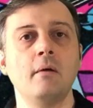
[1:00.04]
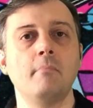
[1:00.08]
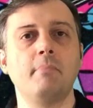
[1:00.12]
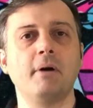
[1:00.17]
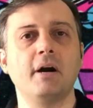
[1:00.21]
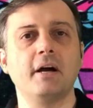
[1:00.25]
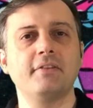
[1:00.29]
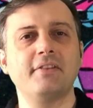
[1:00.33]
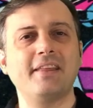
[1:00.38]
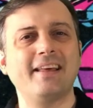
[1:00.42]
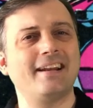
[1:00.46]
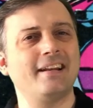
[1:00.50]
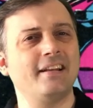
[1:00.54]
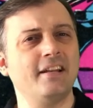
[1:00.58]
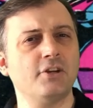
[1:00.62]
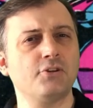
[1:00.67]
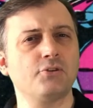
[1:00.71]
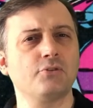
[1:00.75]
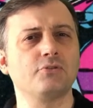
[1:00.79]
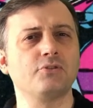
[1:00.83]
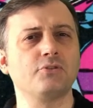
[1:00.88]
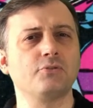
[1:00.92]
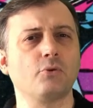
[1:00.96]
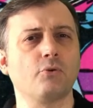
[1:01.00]
But that
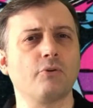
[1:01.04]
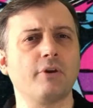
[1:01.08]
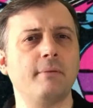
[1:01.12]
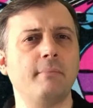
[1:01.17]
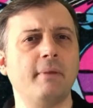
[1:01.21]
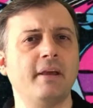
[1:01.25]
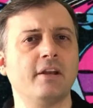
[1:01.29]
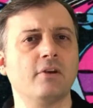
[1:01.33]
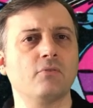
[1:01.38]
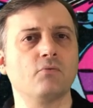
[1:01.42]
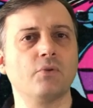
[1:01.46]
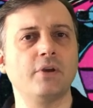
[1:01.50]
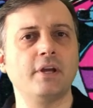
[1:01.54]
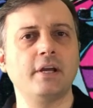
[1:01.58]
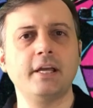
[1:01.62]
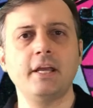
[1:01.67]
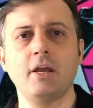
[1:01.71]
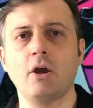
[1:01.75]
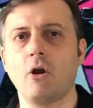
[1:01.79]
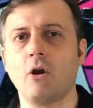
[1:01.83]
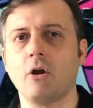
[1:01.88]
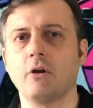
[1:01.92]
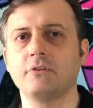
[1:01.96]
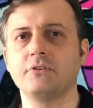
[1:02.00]
initial story made it really
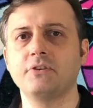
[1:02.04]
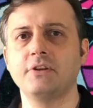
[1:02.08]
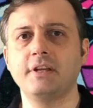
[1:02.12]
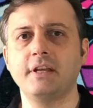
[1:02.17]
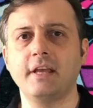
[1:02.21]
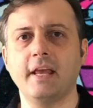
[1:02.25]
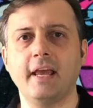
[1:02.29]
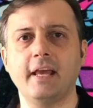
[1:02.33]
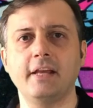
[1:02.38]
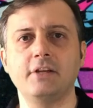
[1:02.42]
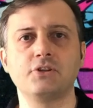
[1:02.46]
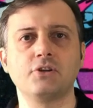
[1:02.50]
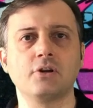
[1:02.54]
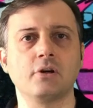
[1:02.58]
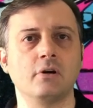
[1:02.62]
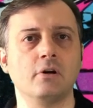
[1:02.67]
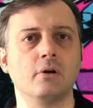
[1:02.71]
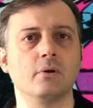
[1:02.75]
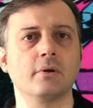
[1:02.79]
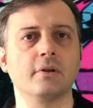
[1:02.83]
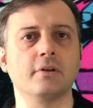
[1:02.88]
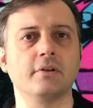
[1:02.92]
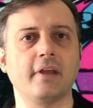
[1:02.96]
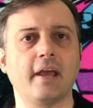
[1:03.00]
hard to gauge
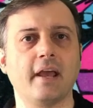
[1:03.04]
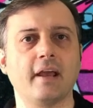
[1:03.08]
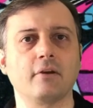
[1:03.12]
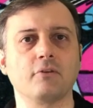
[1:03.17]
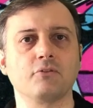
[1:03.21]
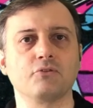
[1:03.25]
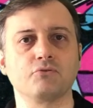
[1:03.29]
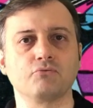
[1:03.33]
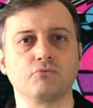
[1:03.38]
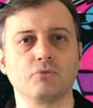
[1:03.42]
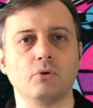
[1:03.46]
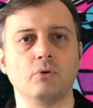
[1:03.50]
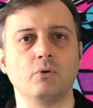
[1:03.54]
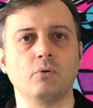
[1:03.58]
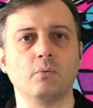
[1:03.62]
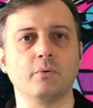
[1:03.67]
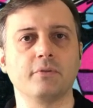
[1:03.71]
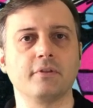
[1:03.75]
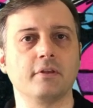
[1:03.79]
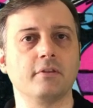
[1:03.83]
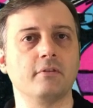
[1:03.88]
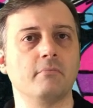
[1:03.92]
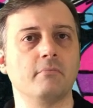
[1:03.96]
Cloak and Dagger's role within